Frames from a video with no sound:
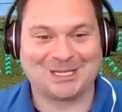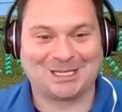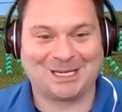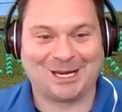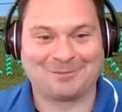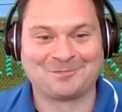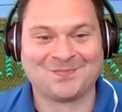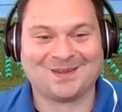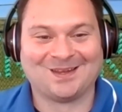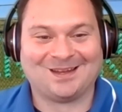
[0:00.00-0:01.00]
that game.
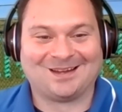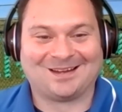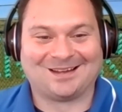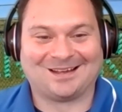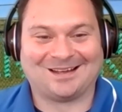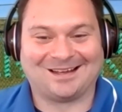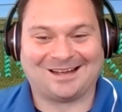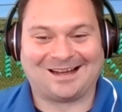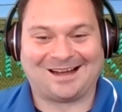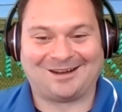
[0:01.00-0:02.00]
It's-
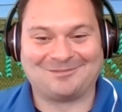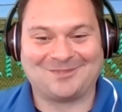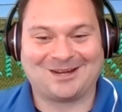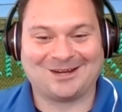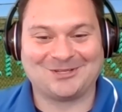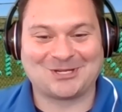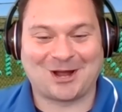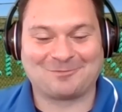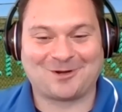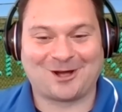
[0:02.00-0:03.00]
um, could you
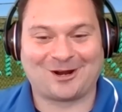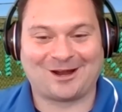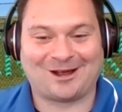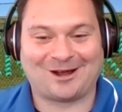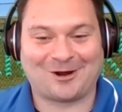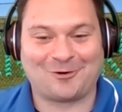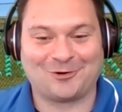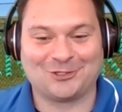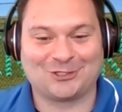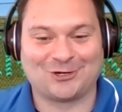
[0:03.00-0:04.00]
talk about uh,
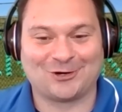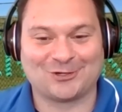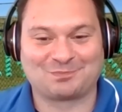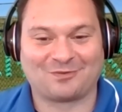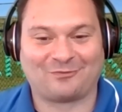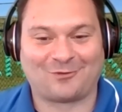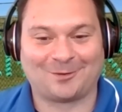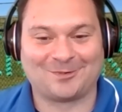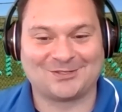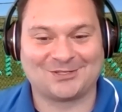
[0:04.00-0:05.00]
Owen Schnur's
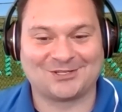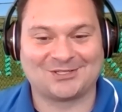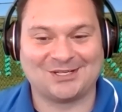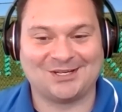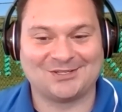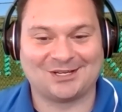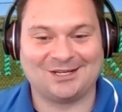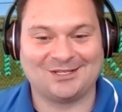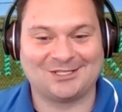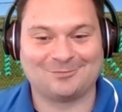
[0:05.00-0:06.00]
performance this season?
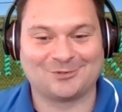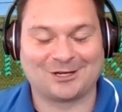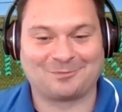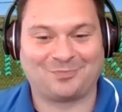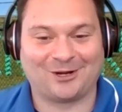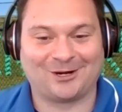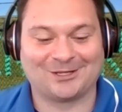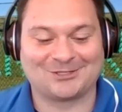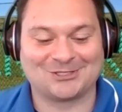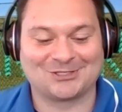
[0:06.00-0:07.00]
He seems like a player
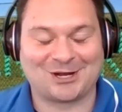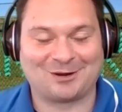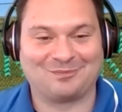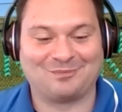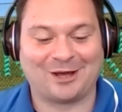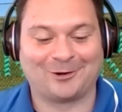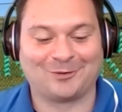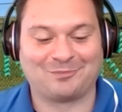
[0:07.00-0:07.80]
that's just gotten better and